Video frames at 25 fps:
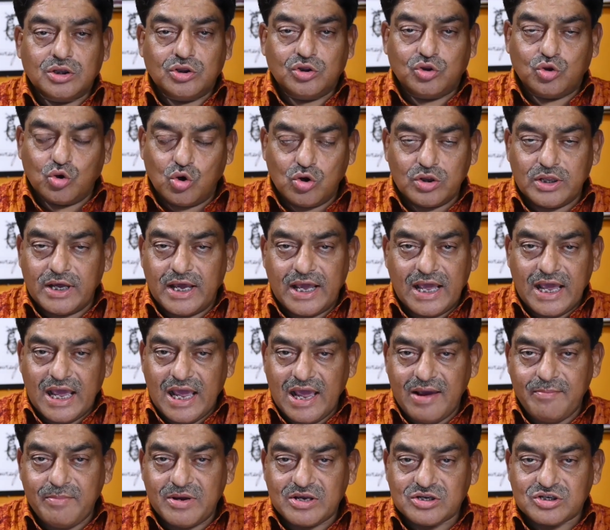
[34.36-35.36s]
though the
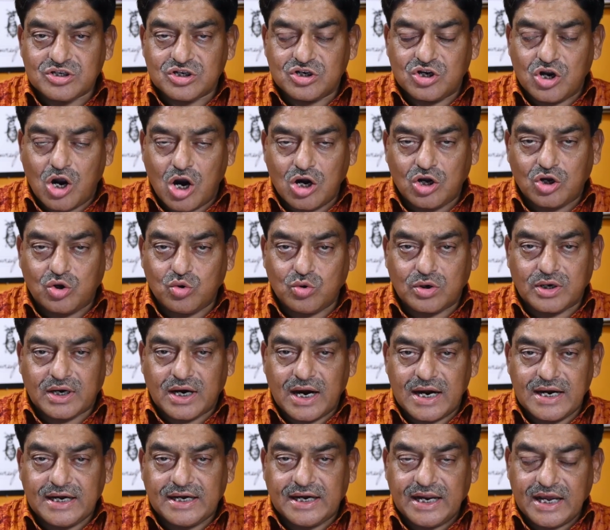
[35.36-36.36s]
aim is not to
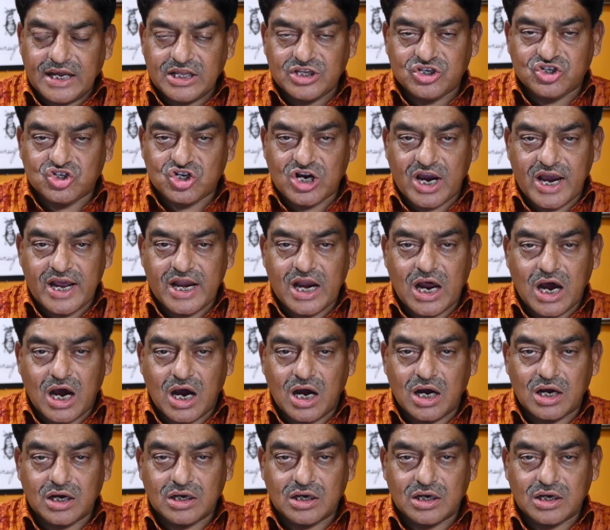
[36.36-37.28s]
contain China,